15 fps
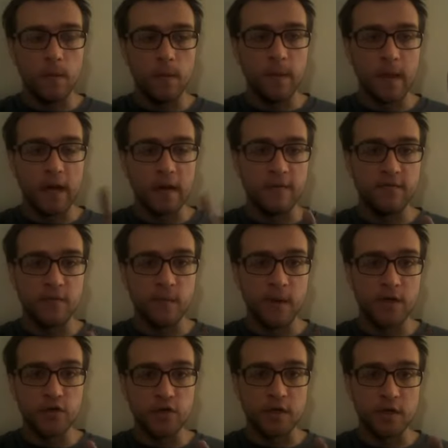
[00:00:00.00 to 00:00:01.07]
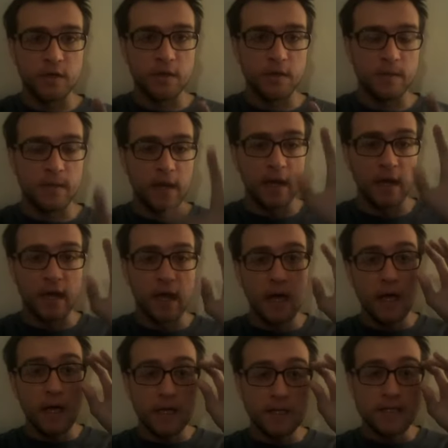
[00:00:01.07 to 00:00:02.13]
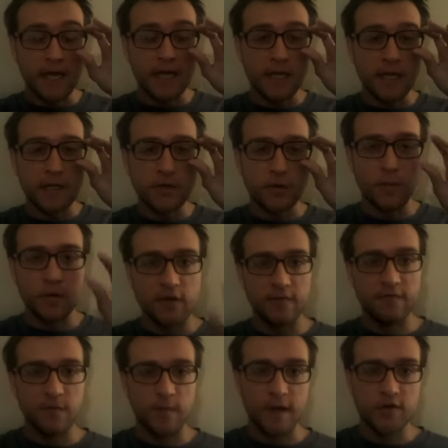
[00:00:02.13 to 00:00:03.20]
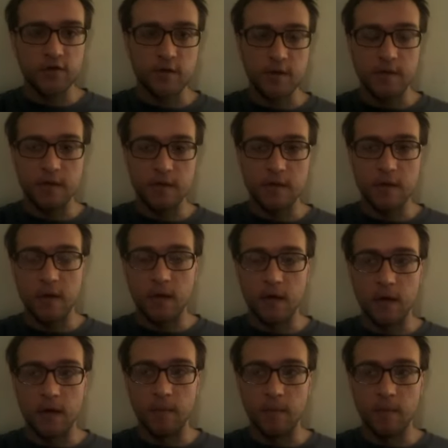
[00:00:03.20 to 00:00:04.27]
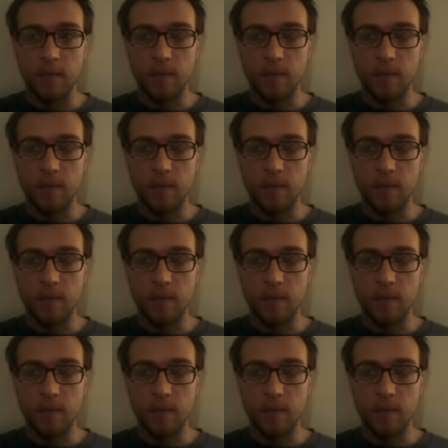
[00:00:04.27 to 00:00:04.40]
that information, and that I take in so much information. Um,